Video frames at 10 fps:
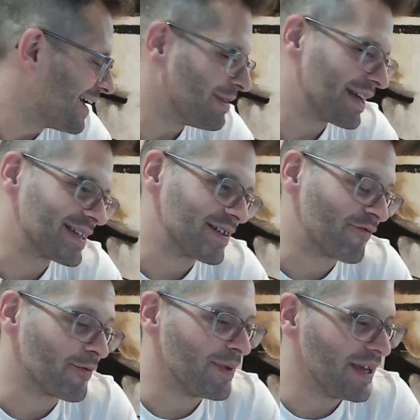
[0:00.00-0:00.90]
I mean, like I said,
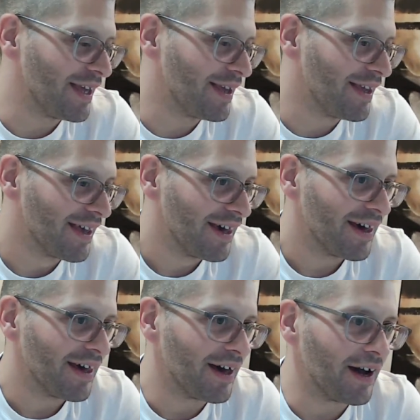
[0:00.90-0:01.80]
for me,
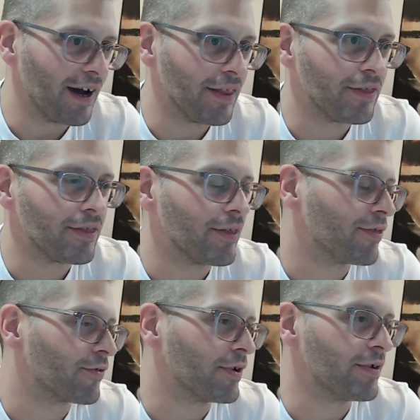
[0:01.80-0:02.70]
the
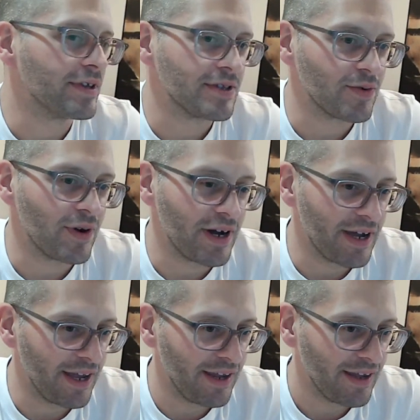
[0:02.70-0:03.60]
three reasons
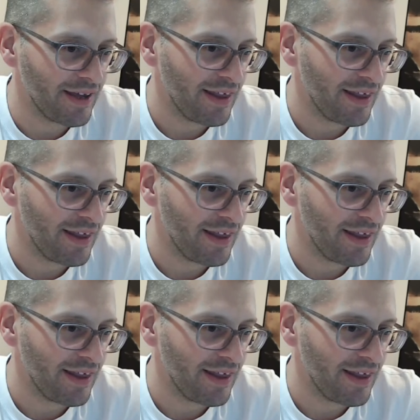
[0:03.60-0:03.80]
why